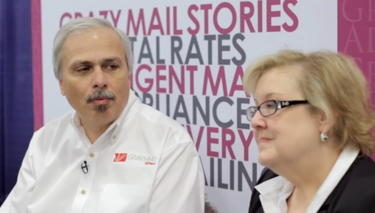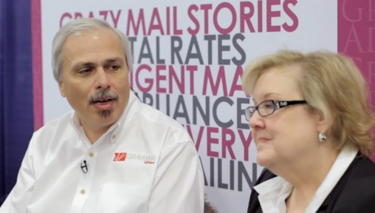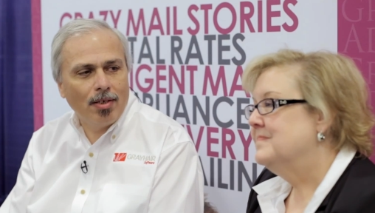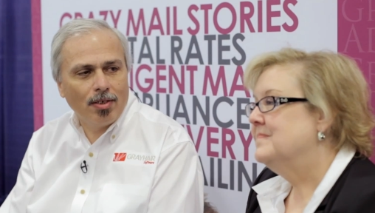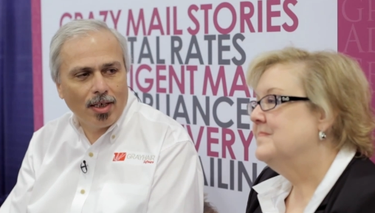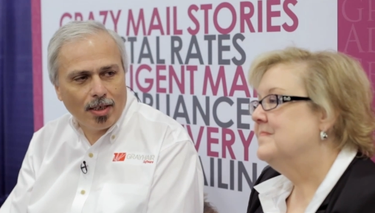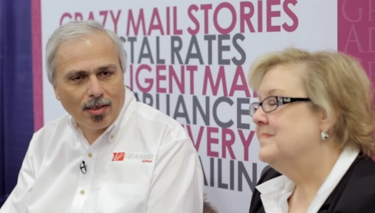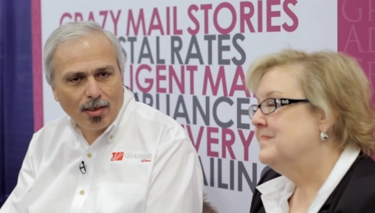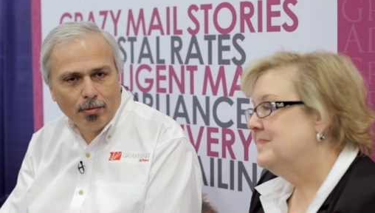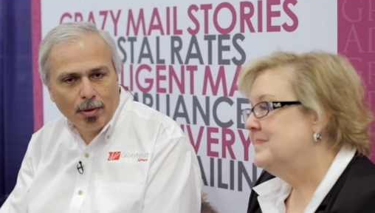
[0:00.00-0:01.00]
Speaker 1: So why don't you tell us
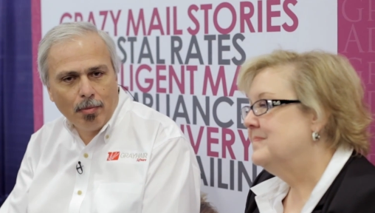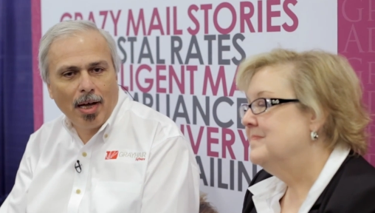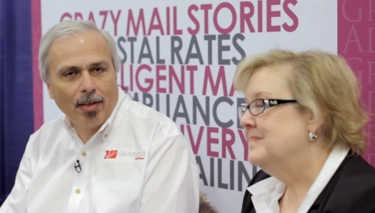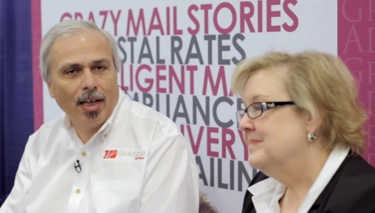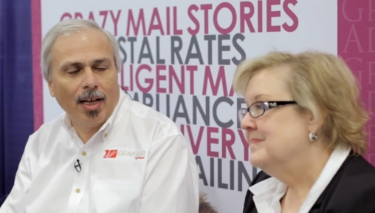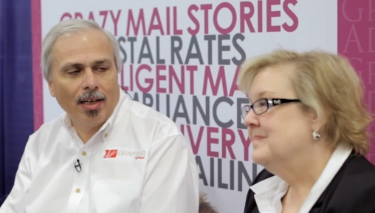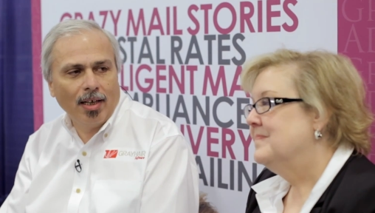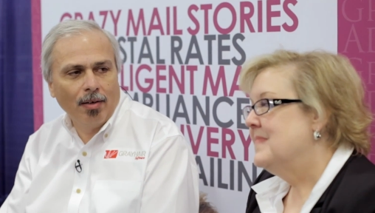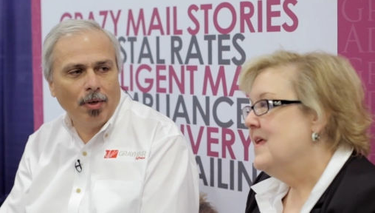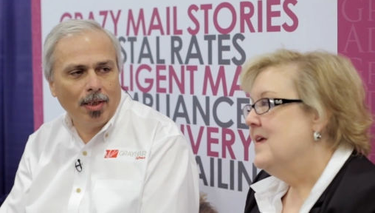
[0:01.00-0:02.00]
a little bit about that
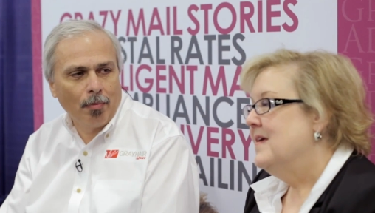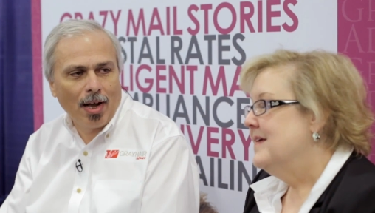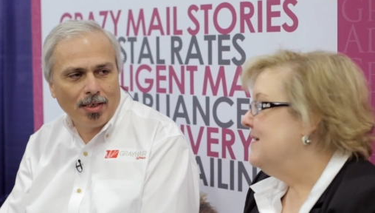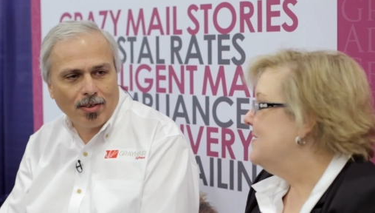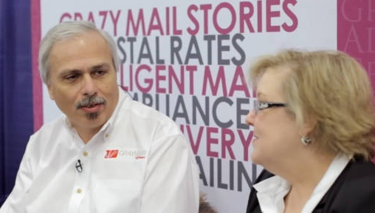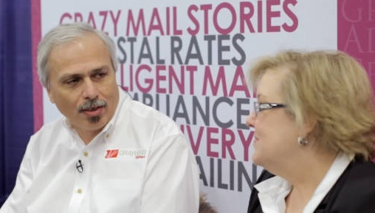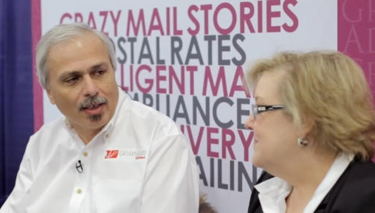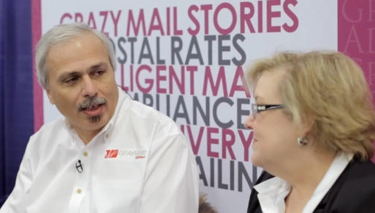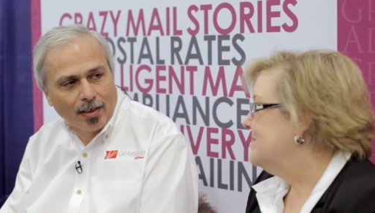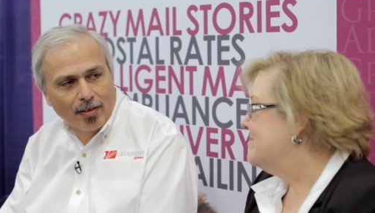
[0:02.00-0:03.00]
and what the process will look
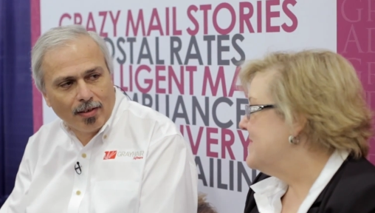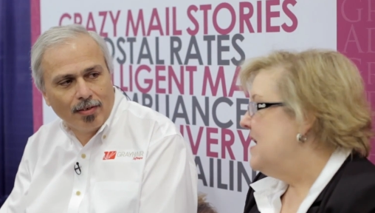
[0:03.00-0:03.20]
like?